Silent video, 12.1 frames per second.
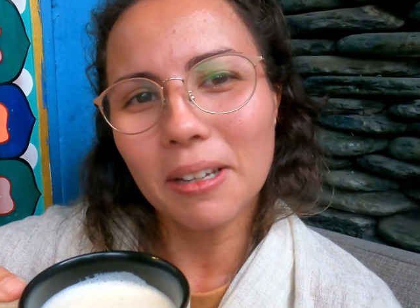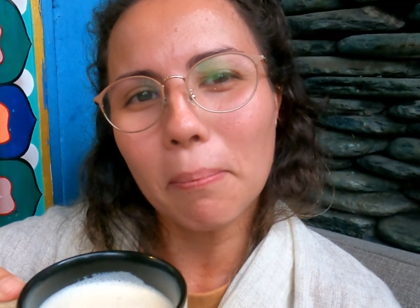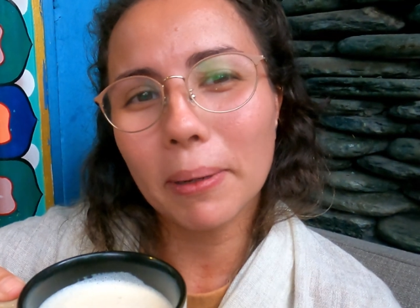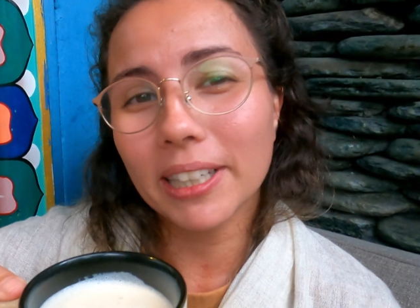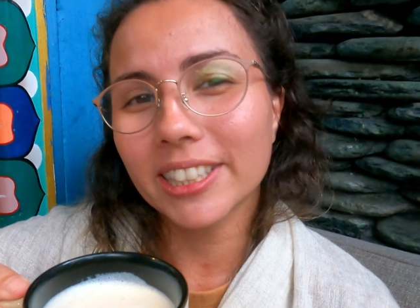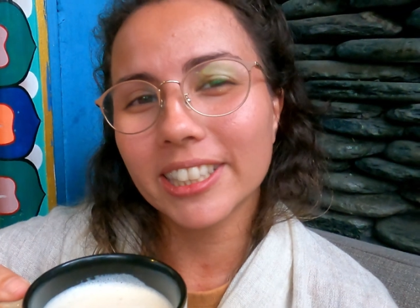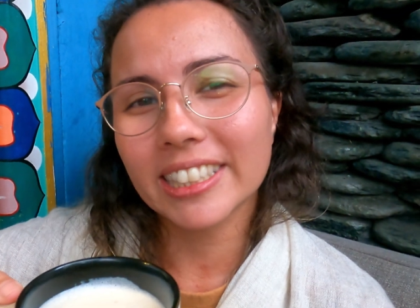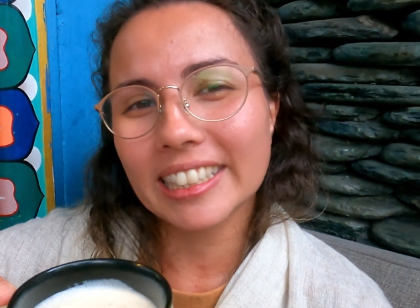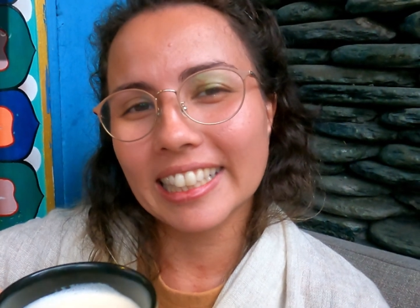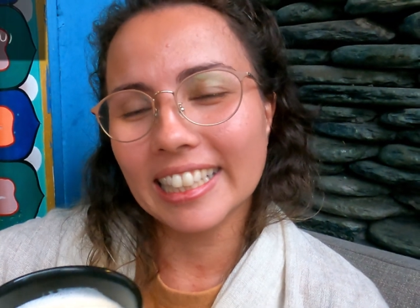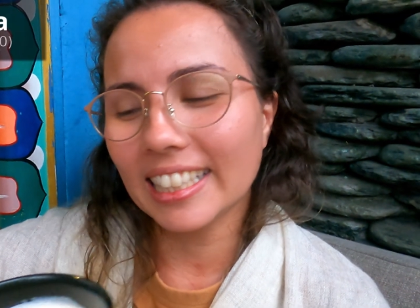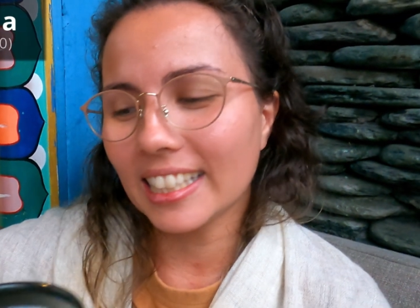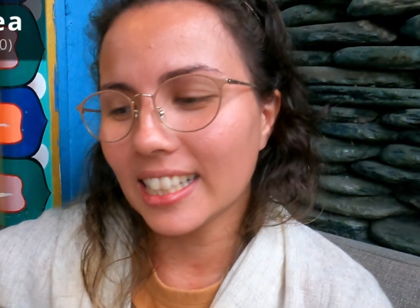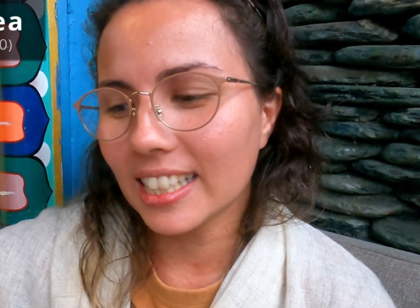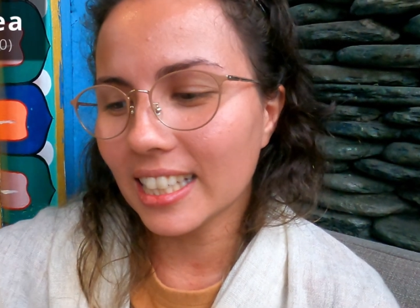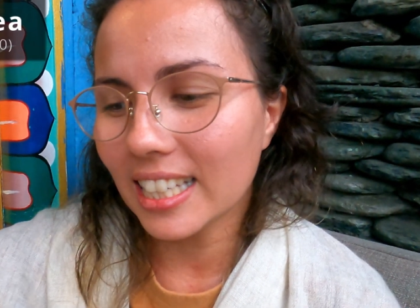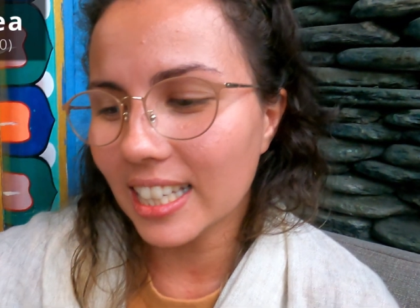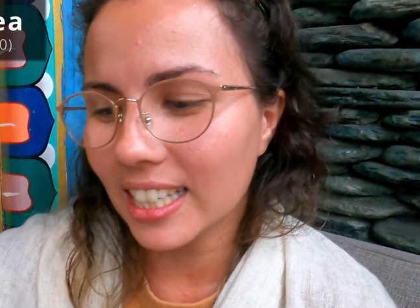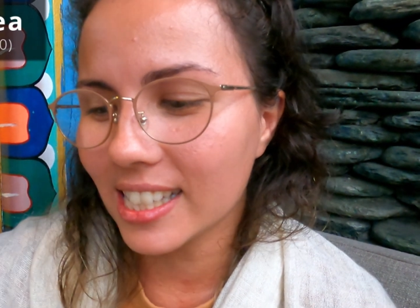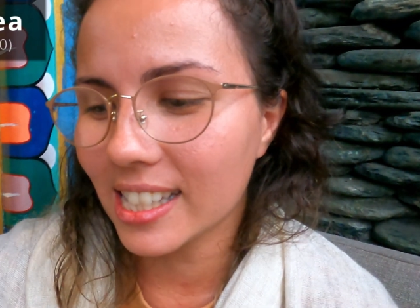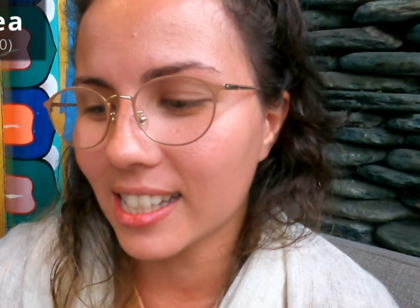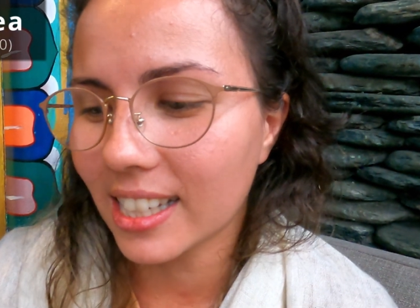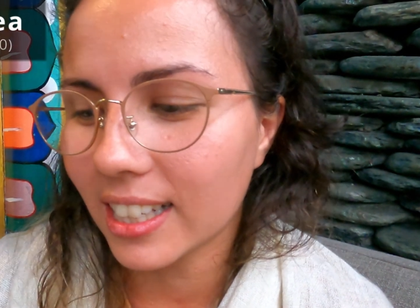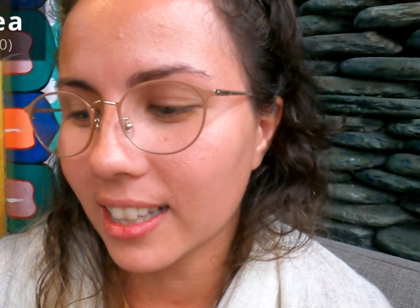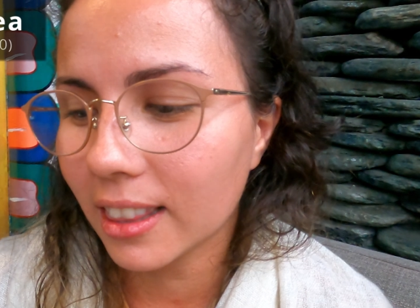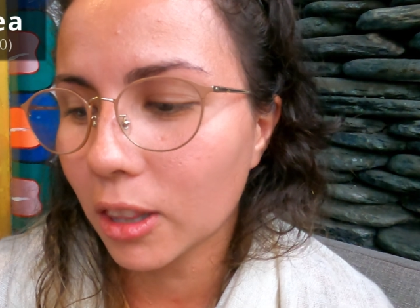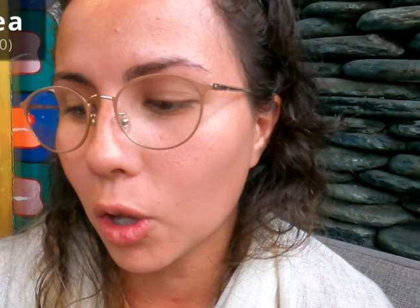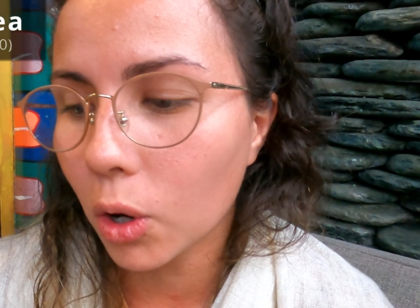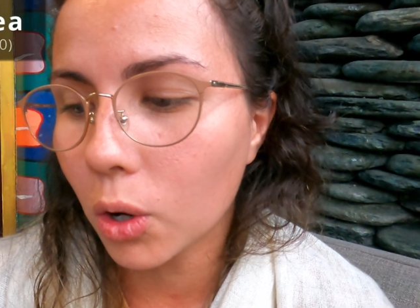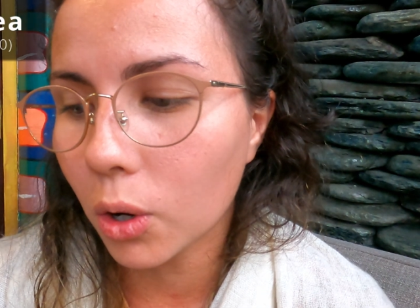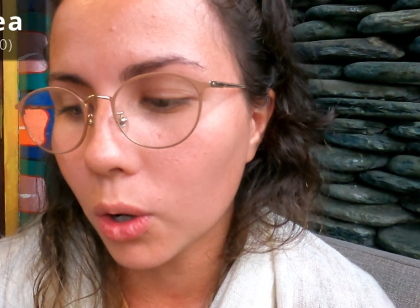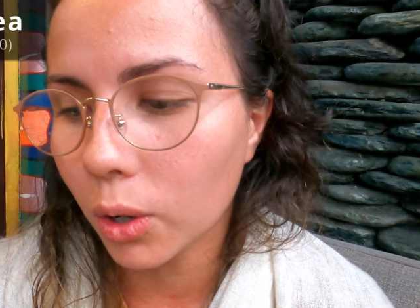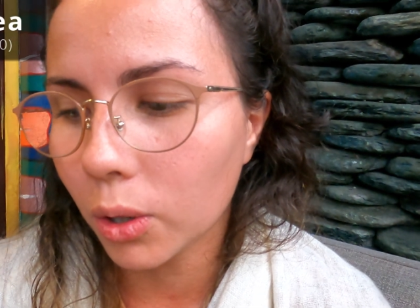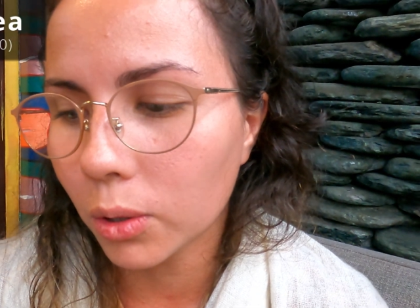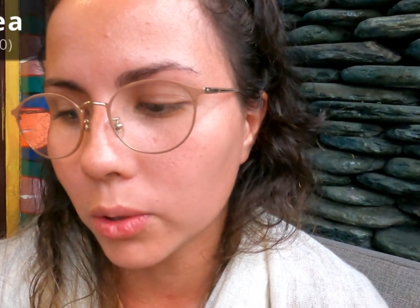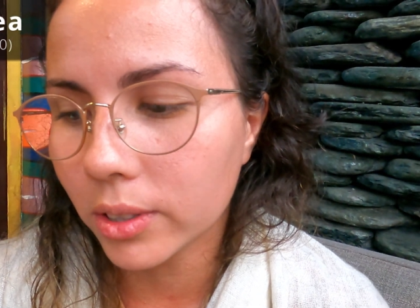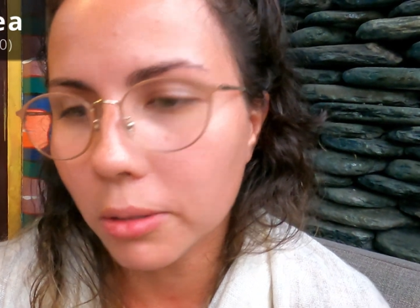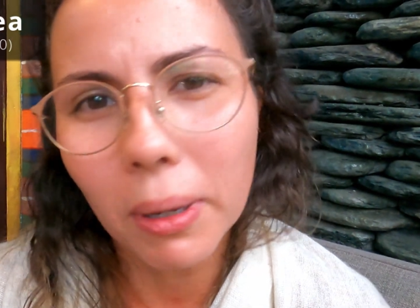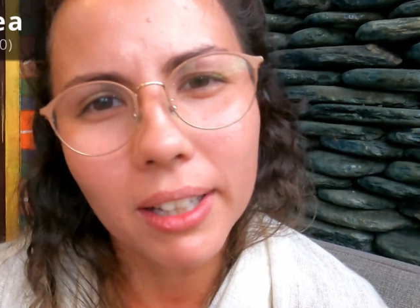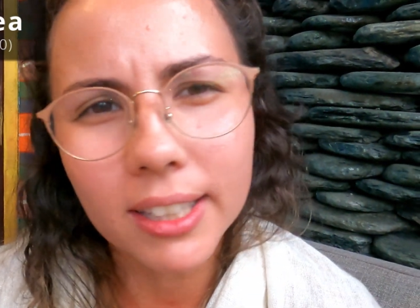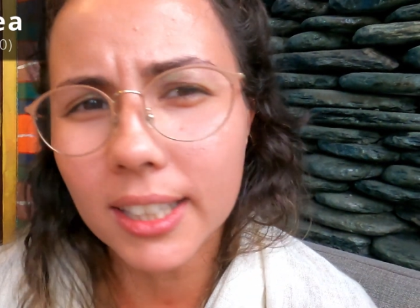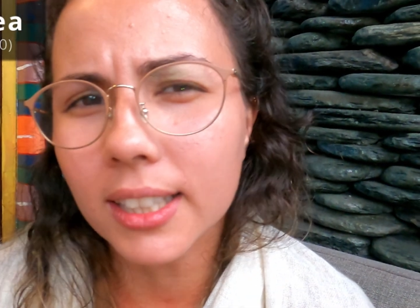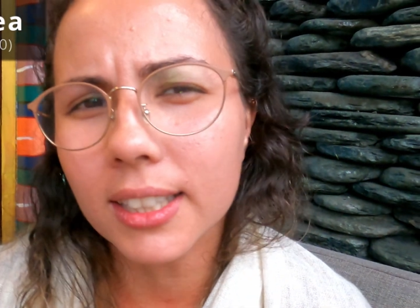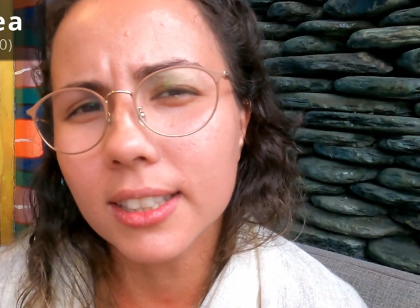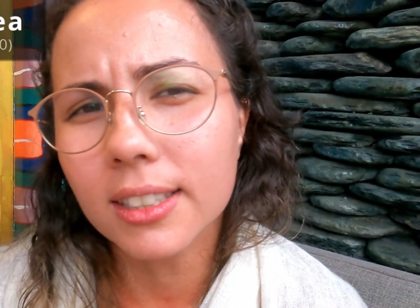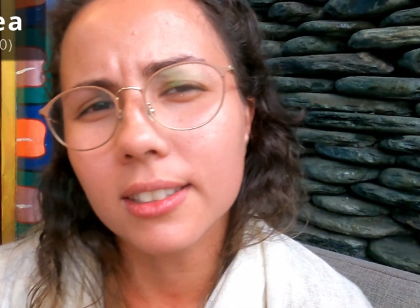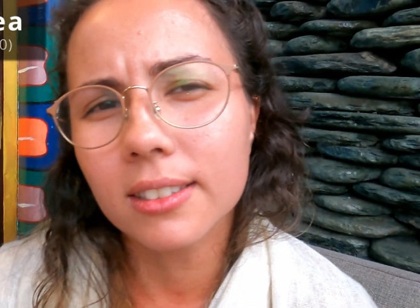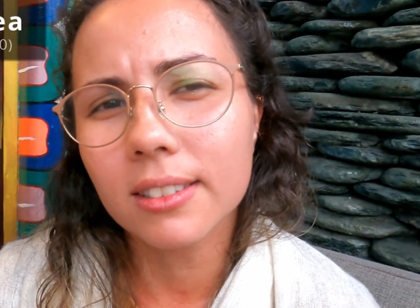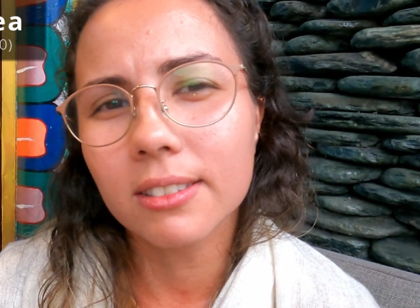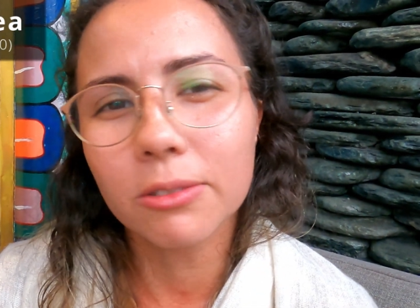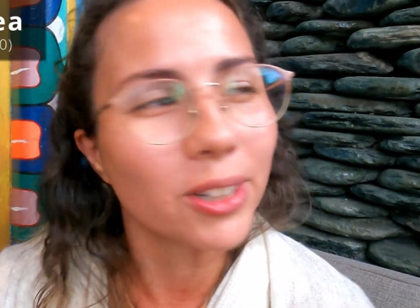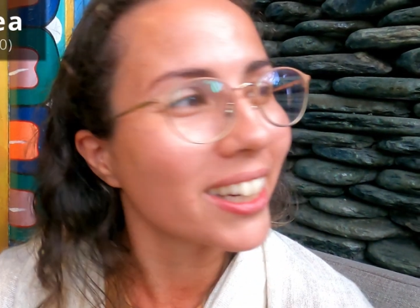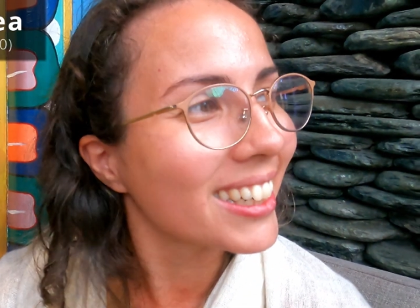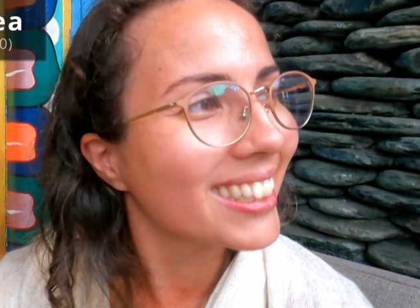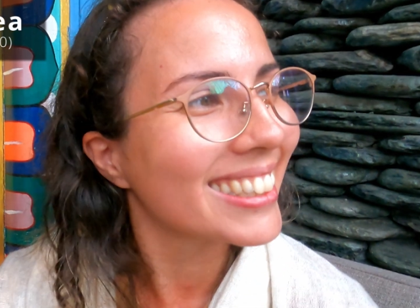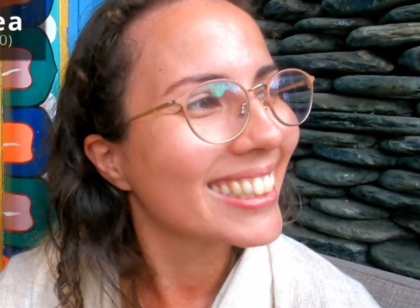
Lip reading: think butter tea is a local Tibetan drink.